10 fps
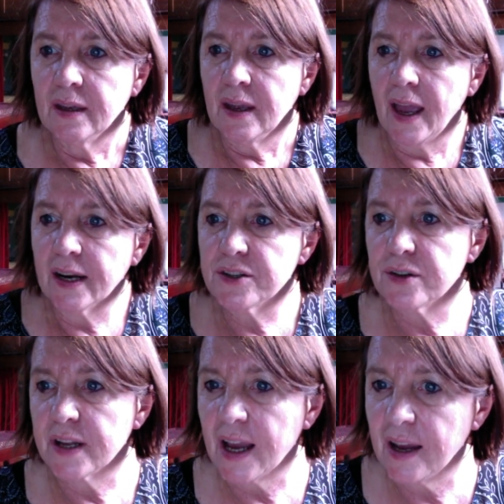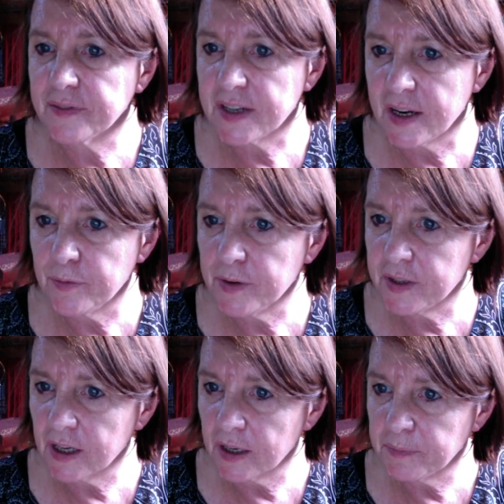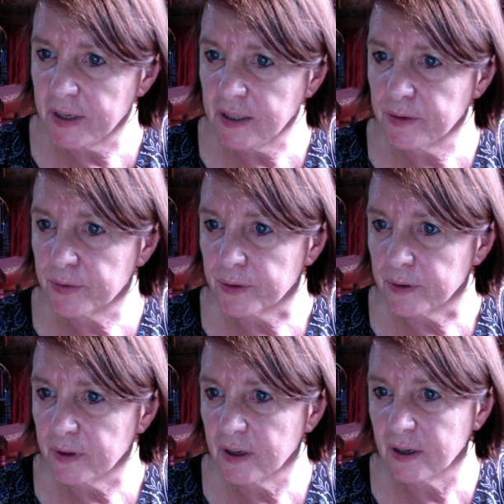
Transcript: Actually, after everything I'd been through,